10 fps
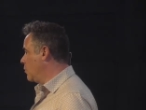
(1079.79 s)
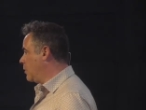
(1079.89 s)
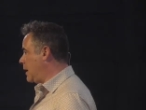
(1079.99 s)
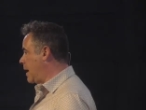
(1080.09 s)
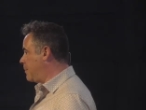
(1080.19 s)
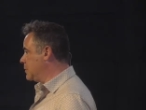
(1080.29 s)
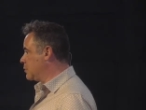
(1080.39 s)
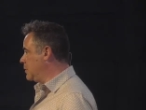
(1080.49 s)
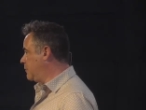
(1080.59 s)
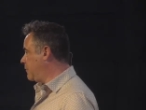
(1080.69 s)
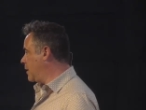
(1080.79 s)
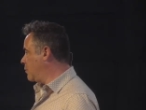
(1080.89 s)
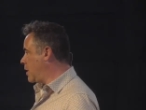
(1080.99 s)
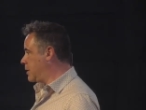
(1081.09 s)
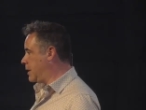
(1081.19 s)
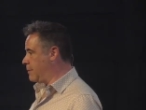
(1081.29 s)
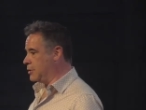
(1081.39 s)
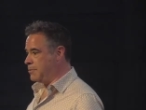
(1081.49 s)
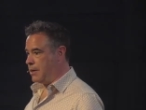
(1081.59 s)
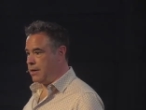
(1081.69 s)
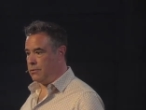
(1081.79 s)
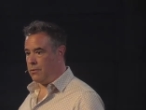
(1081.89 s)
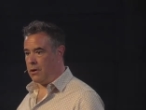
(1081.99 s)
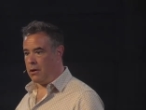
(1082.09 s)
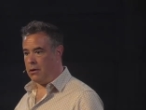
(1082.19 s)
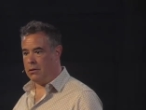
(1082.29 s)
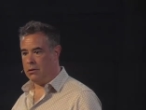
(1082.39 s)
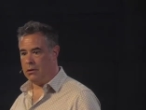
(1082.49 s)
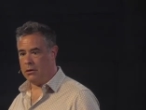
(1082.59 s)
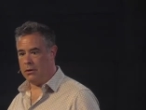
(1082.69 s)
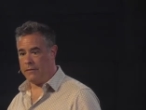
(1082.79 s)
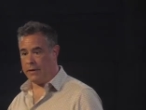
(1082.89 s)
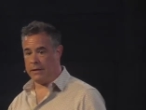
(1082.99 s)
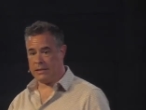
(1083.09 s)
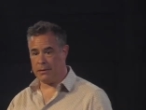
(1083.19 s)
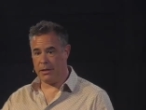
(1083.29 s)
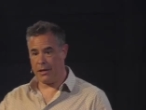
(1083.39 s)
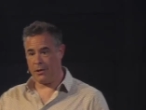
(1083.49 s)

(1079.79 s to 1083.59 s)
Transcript: What happens when you find water damage behind the wall? Or you find that somebody